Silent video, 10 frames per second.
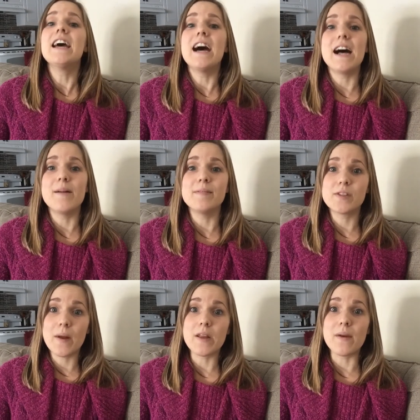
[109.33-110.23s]
Um,
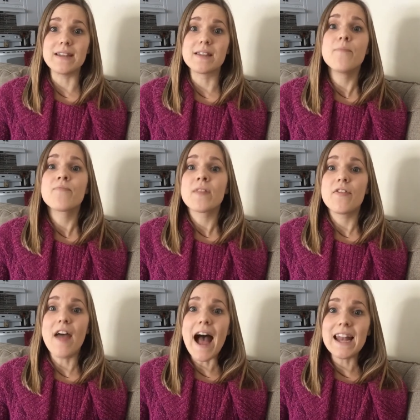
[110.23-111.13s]
so, anyways,
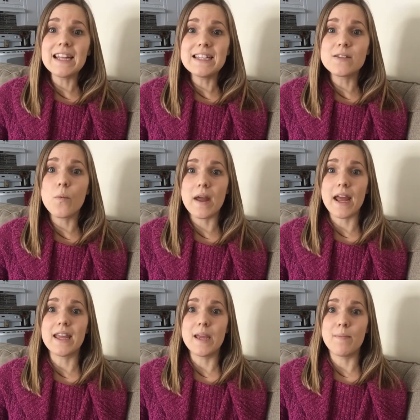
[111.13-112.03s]
that is what
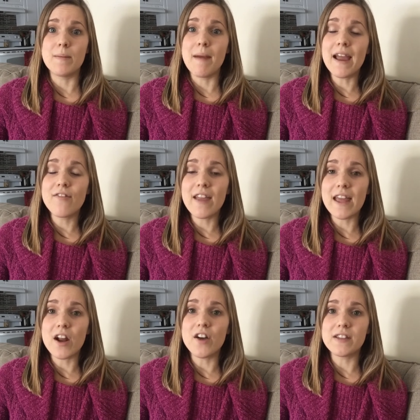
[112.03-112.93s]
I keep in my
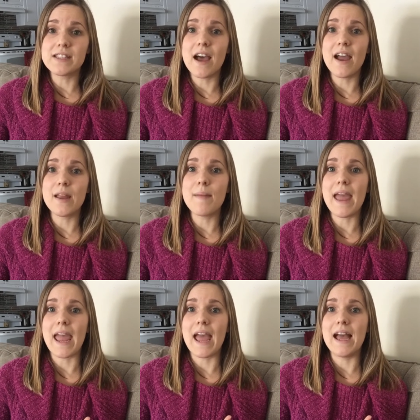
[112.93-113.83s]
van all the time.
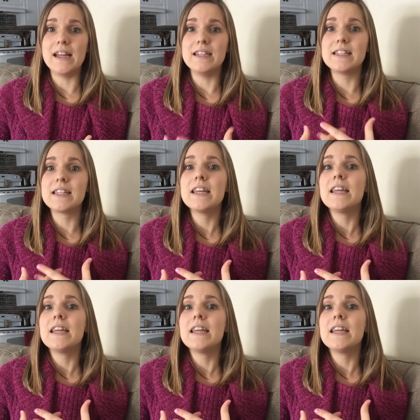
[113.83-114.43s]
And